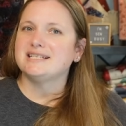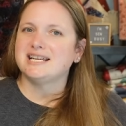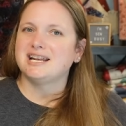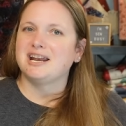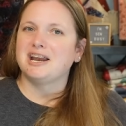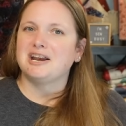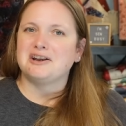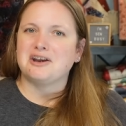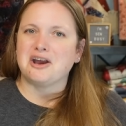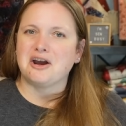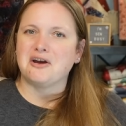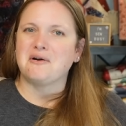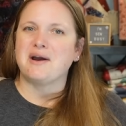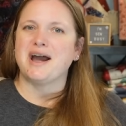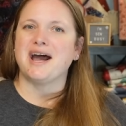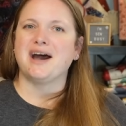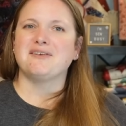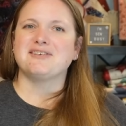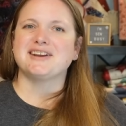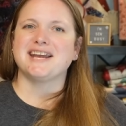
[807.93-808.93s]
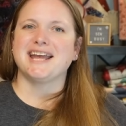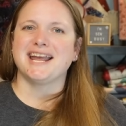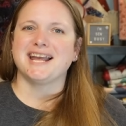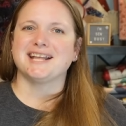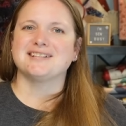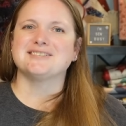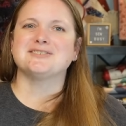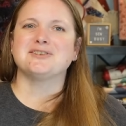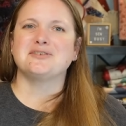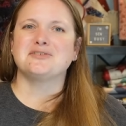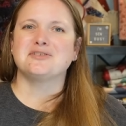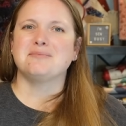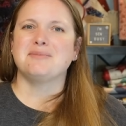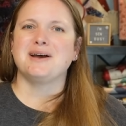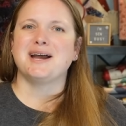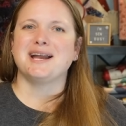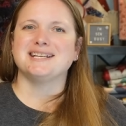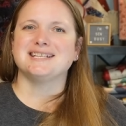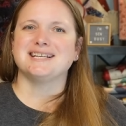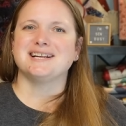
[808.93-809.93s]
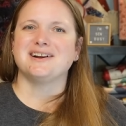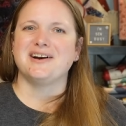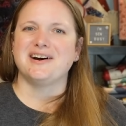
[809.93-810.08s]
didn't know how to hand sew the binding